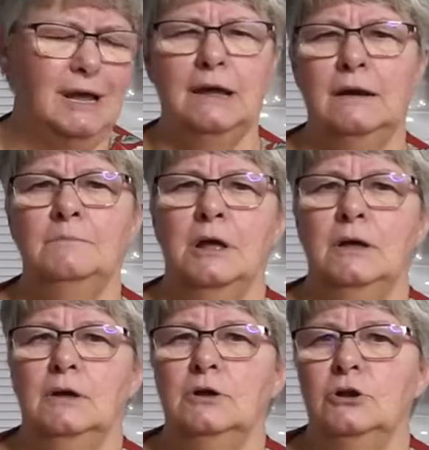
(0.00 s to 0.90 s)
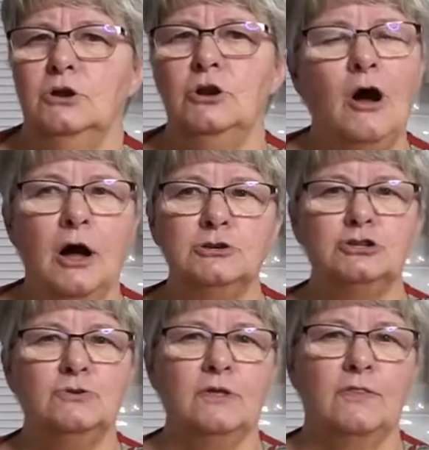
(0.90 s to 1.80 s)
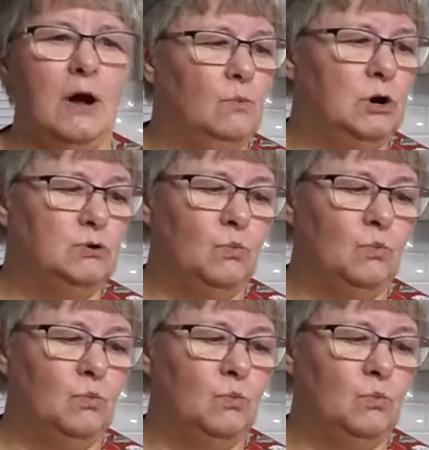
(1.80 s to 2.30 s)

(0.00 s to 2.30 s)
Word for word: And I'm not sure that that wouldn't